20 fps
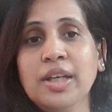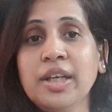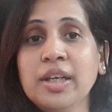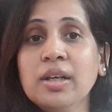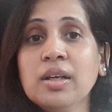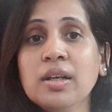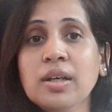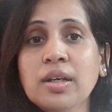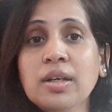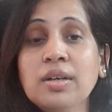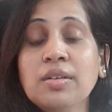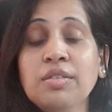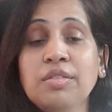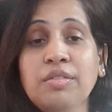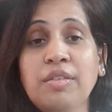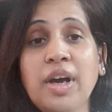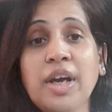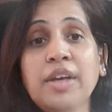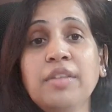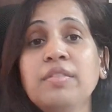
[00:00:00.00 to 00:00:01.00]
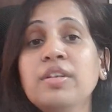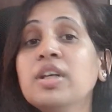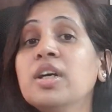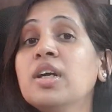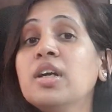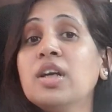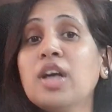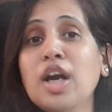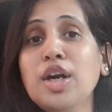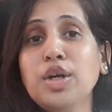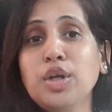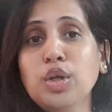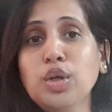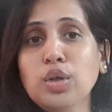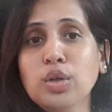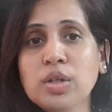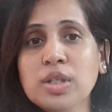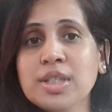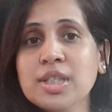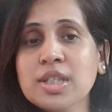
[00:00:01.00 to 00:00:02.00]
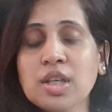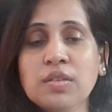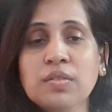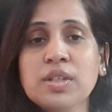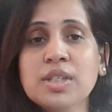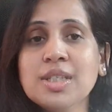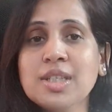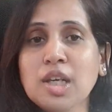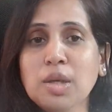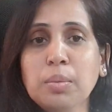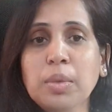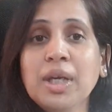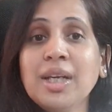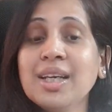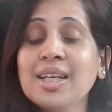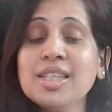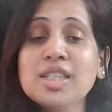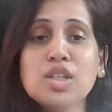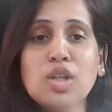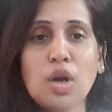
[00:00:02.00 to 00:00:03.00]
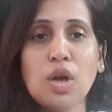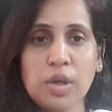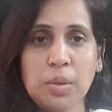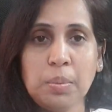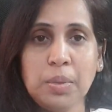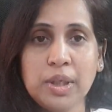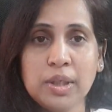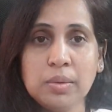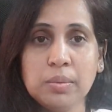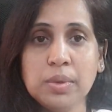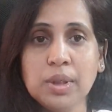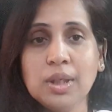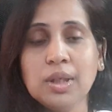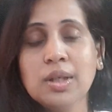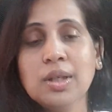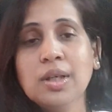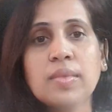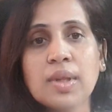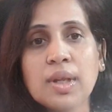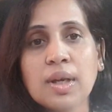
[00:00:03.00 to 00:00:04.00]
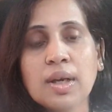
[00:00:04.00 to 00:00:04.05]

here 5-year continuous service limit is not applicable.